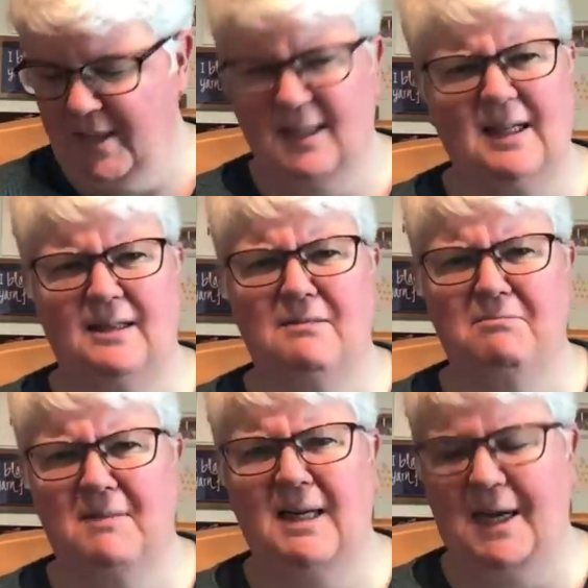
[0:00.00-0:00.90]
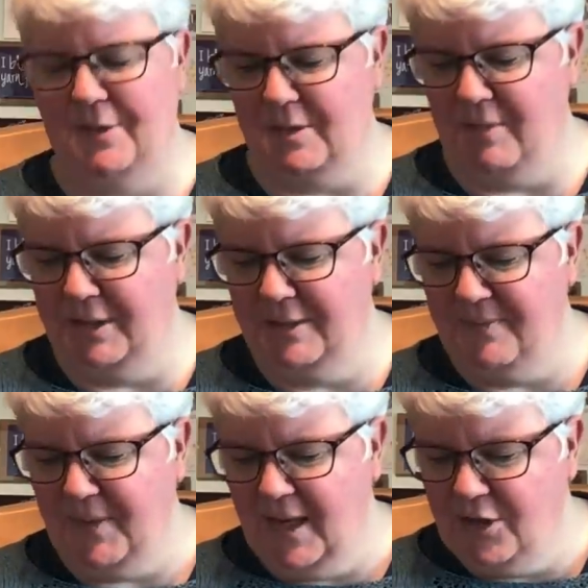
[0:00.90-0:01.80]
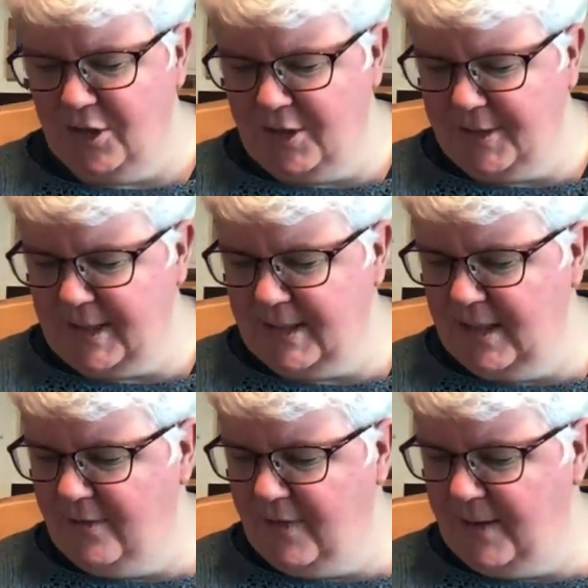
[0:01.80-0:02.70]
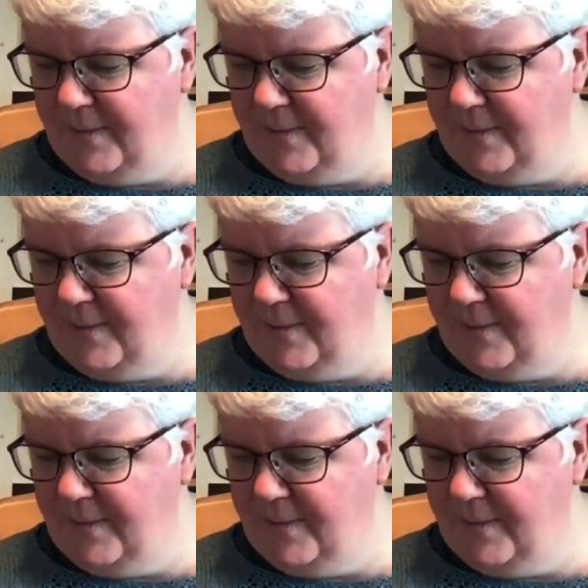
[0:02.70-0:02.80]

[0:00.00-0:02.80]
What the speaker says: Is that clear as mud? Just look to see if